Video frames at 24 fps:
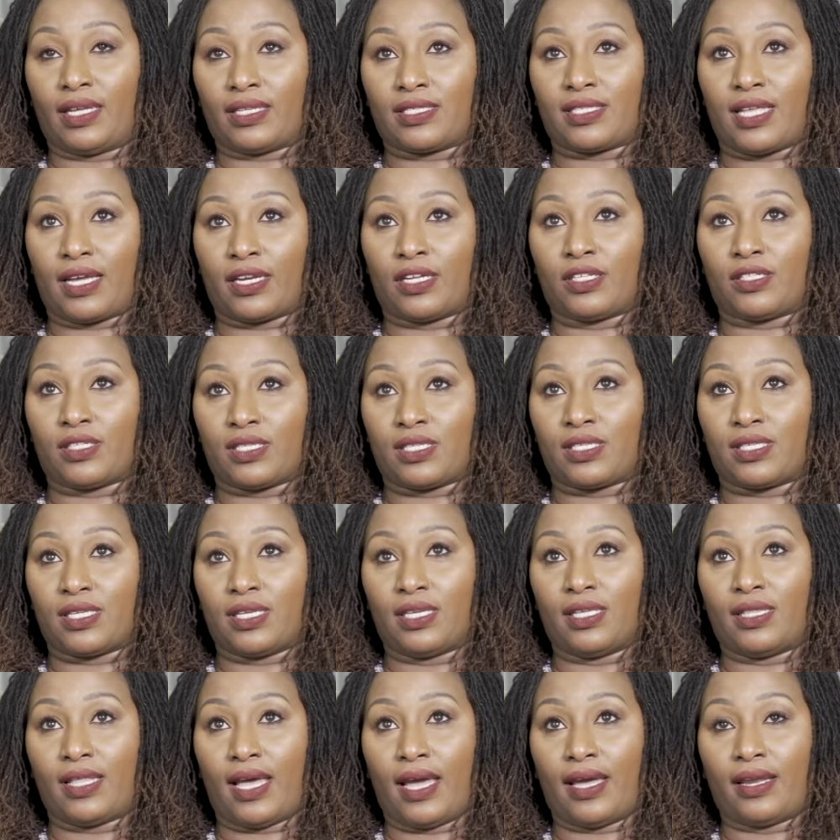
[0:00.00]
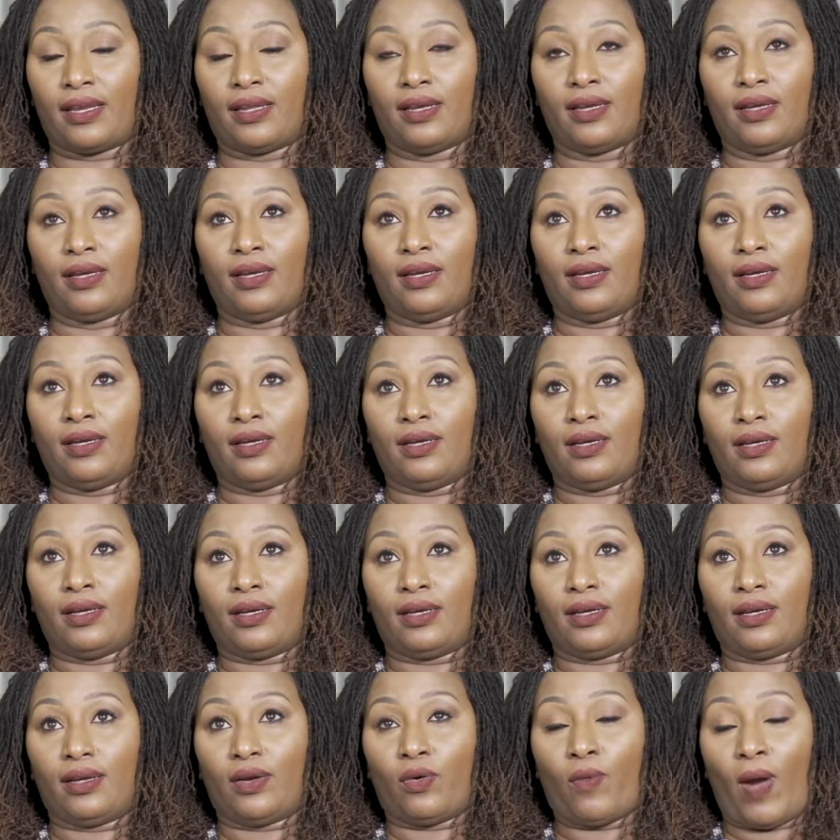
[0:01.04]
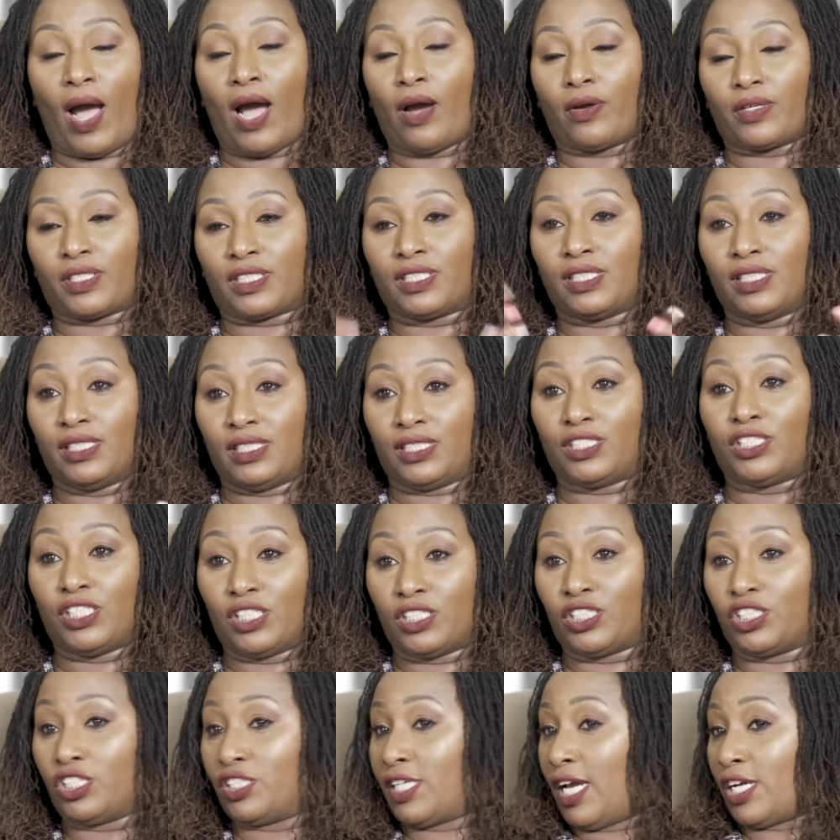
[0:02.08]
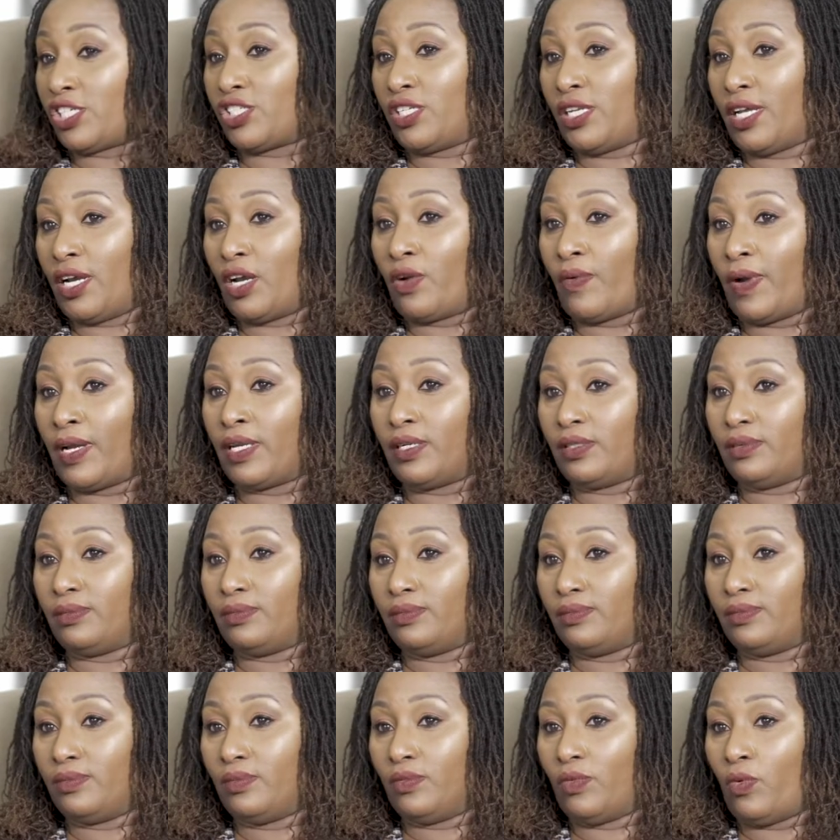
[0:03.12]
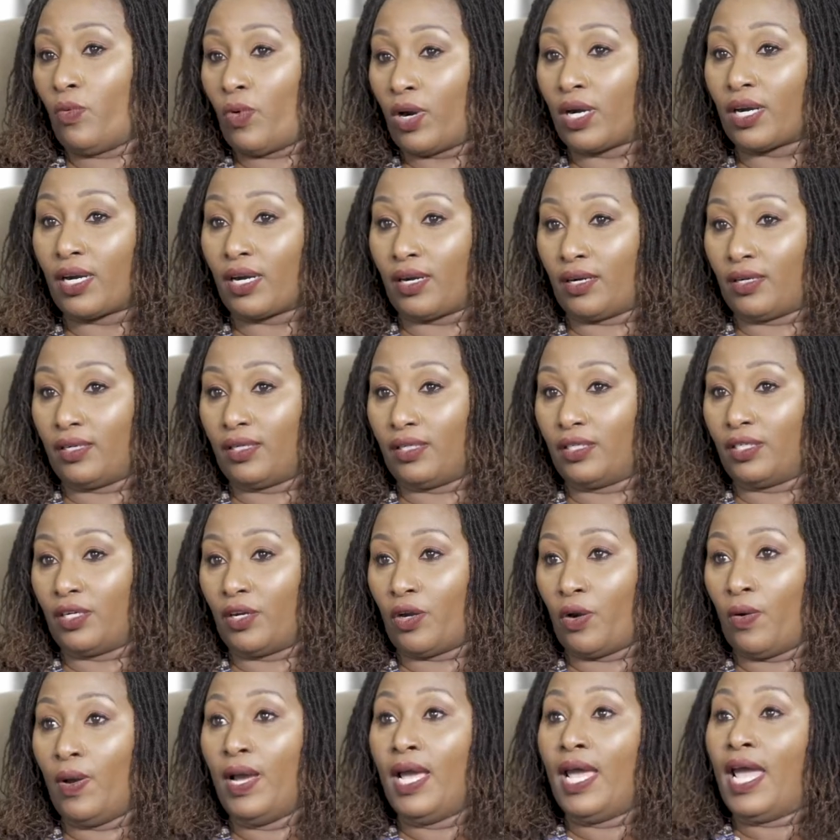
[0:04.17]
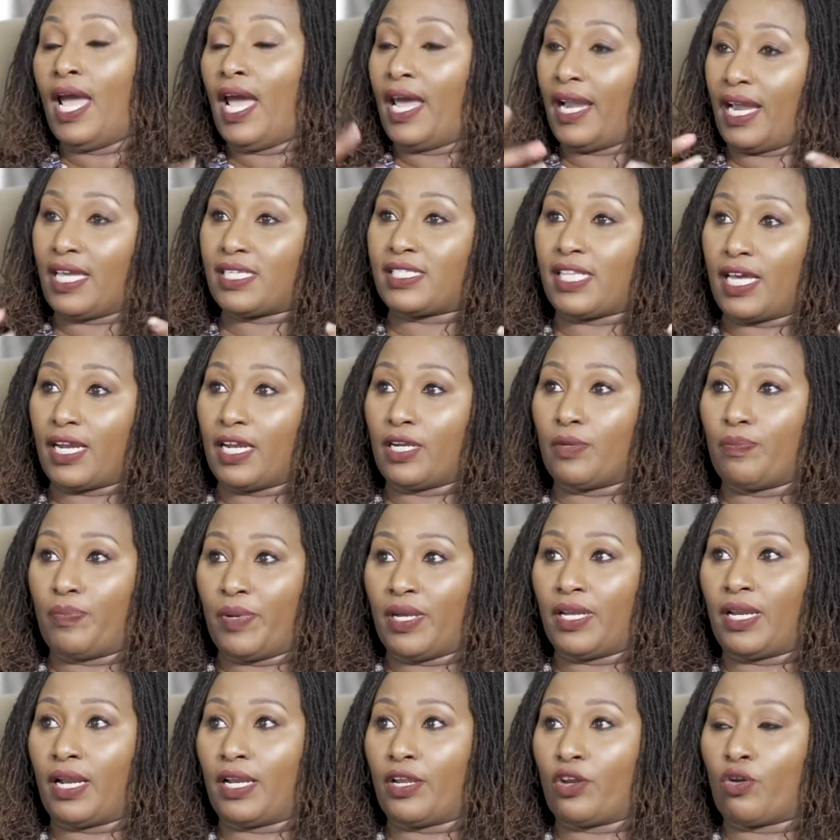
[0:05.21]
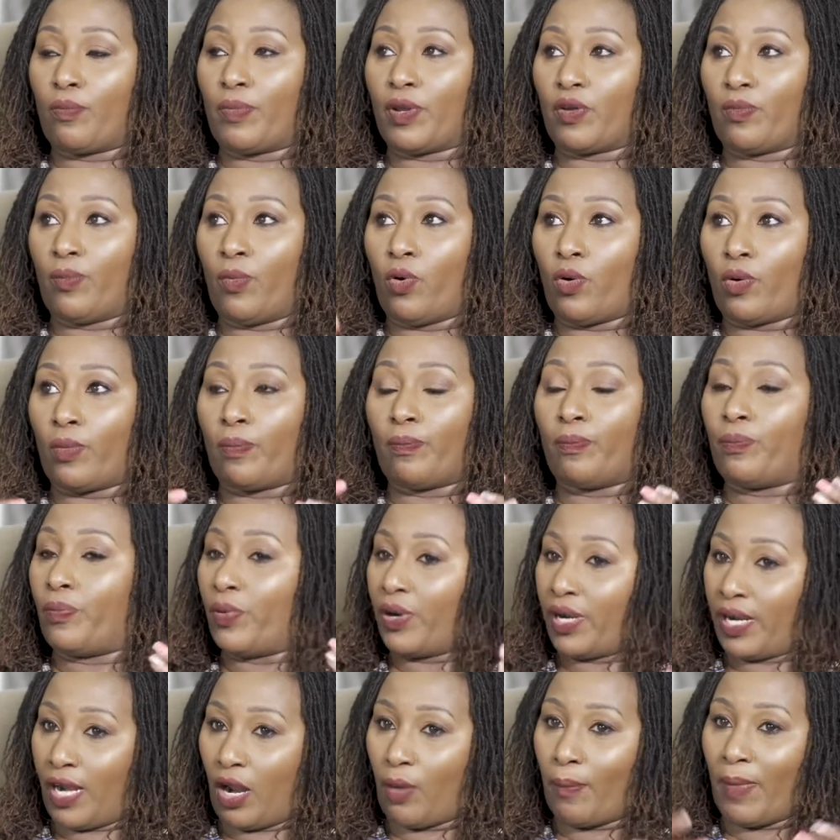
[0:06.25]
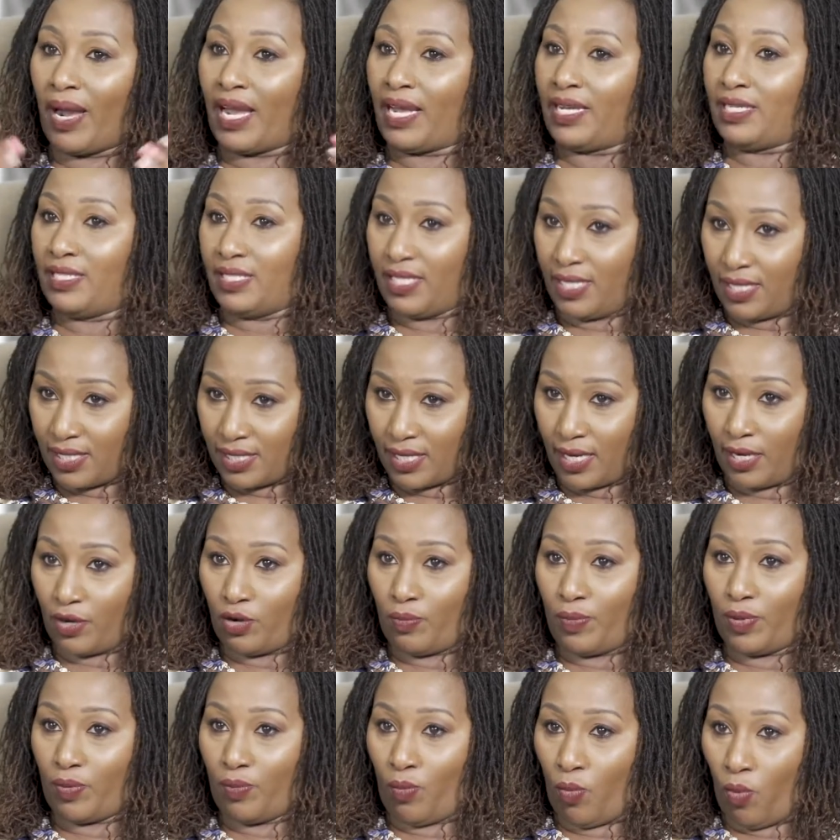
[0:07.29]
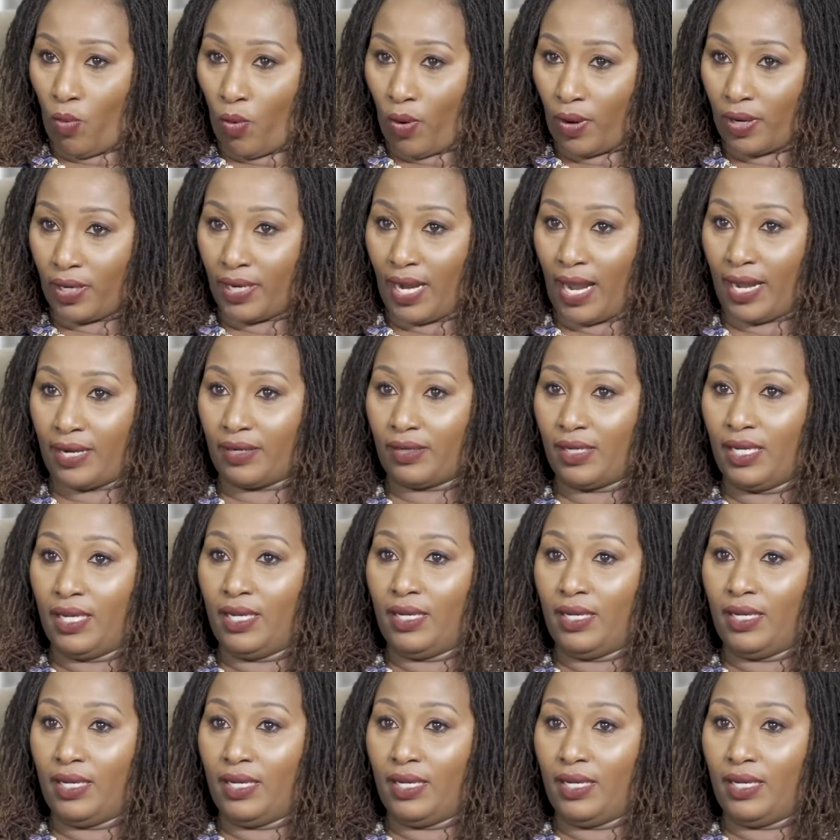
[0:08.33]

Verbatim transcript: they're starting to see that wow, she, she she's actually a great worker, you know. Mm. And I started being a little bit more, bringing up my ideas a little bit more. Not, okay, so